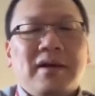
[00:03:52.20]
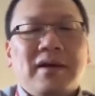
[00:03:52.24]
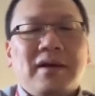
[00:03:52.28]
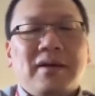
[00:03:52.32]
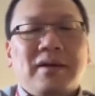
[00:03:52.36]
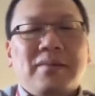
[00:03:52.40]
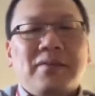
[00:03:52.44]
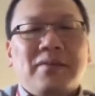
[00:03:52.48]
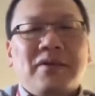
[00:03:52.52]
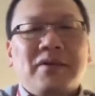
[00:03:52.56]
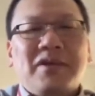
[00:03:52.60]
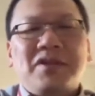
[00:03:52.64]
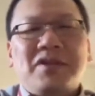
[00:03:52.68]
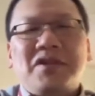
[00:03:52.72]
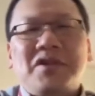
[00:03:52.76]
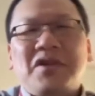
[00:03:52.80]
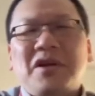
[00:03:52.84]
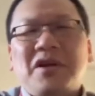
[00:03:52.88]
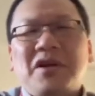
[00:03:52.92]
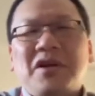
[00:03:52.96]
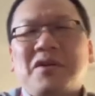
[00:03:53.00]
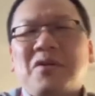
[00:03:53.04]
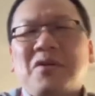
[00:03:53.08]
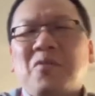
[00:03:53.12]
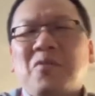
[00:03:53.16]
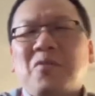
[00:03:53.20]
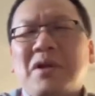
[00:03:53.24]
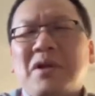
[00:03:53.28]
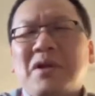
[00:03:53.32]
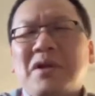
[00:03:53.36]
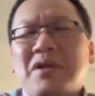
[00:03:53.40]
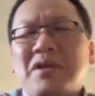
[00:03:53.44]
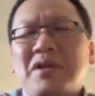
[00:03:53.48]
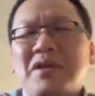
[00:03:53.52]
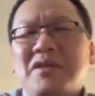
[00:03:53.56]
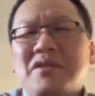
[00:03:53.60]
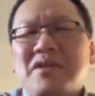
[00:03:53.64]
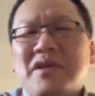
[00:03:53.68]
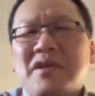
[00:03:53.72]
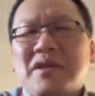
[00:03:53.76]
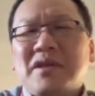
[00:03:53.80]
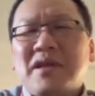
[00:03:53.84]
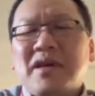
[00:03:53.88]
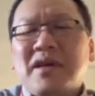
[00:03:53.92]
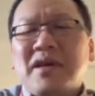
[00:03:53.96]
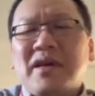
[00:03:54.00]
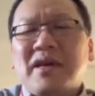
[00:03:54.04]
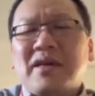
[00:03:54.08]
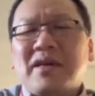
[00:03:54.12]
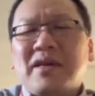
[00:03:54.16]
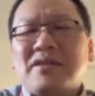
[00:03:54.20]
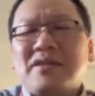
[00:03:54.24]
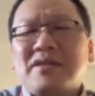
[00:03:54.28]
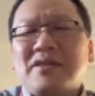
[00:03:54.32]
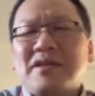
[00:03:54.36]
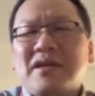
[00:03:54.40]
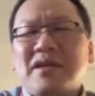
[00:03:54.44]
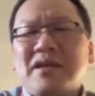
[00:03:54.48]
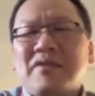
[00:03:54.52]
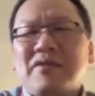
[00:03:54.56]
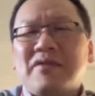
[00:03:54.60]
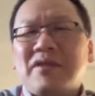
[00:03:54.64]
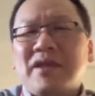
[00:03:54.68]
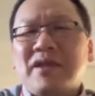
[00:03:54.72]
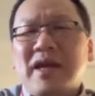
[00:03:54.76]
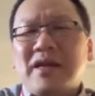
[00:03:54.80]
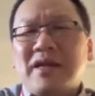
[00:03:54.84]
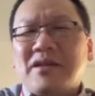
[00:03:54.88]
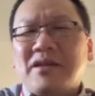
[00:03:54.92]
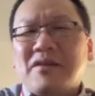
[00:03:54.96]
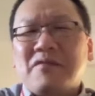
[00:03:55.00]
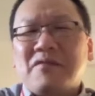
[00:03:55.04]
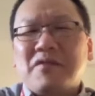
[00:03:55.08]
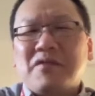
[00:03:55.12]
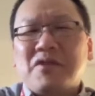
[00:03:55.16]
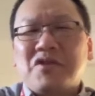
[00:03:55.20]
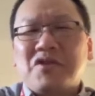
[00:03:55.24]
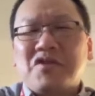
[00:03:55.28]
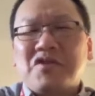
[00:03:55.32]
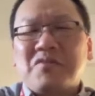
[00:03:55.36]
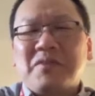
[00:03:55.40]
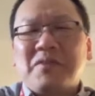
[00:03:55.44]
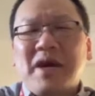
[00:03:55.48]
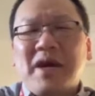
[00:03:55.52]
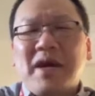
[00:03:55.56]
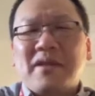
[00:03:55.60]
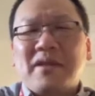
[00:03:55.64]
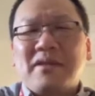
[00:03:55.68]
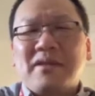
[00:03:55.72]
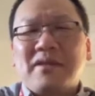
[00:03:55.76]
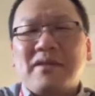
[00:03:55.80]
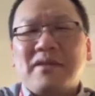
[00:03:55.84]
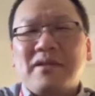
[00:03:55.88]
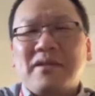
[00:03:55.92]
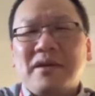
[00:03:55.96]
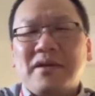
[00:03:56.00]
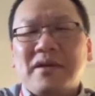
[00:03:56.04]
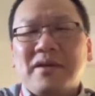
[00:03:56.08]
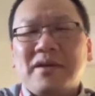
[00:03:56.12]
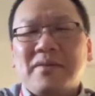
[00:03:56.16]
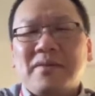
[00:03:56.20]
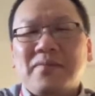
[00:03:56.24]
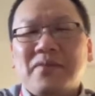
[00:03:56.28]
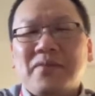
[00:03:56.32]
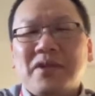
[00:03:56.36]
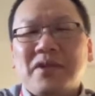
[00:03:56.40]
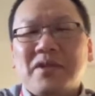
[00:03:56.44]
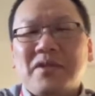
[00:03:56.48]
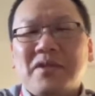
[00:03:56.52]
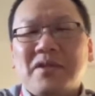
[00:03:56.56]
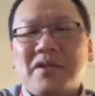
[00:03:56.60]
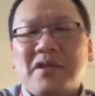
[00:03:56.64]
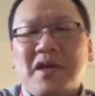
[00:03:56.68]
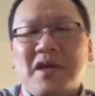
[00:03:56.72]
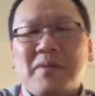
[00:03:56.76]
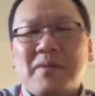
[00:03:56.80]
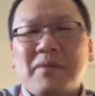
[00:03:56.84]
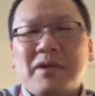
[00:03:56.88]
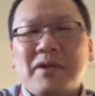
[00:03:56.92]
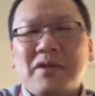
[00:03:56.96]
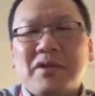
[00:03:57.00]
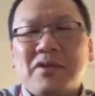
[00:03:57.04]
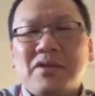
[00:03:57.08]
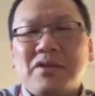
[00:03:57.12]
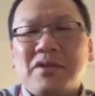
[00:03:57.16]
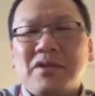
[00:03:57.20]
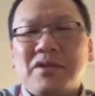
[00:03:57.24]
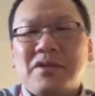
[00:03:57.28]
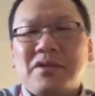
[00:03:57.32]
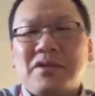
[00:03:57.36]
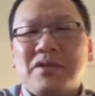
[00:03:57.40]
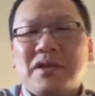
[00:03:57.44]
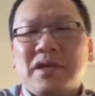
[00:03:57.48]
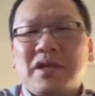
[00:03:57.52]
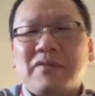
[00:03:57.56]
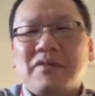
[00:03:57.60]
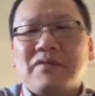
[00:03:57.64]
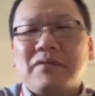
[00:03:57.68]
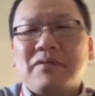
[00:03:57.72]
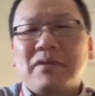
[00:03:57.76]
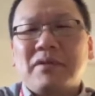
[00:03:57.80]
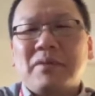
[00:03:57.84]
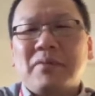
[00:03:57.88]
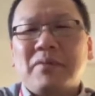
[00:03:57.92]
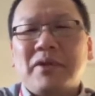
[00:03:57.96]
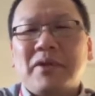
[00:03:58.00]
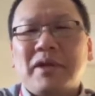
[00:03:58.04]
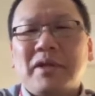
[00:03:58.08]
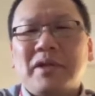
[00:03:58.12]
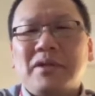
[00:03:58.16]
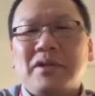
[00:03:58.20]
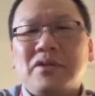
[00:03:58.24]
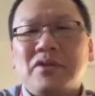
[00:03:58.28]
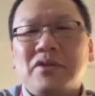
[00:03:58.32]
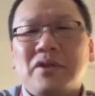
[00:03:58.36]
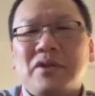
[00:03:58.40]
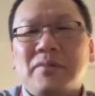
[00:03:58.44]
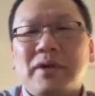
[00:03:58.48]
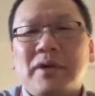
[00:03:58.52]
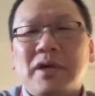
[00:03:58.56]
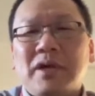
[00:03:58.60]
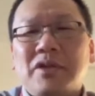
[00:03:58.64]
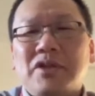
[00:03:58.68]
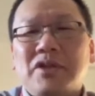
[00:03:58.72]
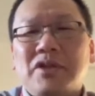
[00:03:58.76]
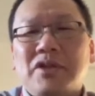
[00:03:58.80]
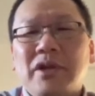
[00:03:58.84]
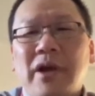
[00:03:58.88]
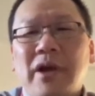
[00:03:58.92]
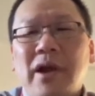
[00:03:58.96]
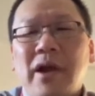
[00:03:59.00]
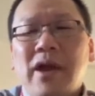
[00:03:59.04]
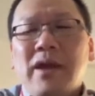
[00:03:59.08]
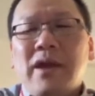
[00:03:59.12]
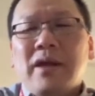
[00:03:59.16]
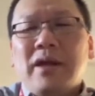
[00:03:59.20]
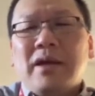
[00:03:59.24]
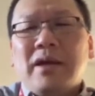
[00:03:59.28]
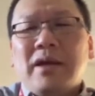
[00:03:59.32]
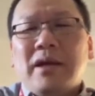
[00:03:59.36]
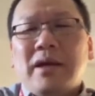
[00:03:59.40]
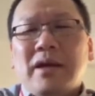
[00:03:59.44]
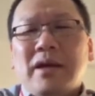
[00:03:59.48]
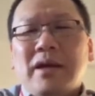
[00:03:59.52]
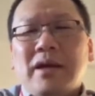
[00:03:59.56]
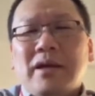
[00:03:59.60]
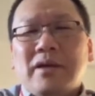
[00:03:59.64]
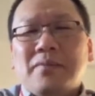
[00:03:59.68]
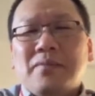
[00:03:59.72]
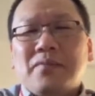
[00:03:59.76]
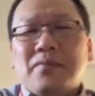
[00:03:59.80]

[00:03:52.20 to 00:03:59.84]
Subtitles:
This year, I don't know what it is. Like, I guess I haven't liked the version of Madden that came out this year, so I haven't really played it so much. Then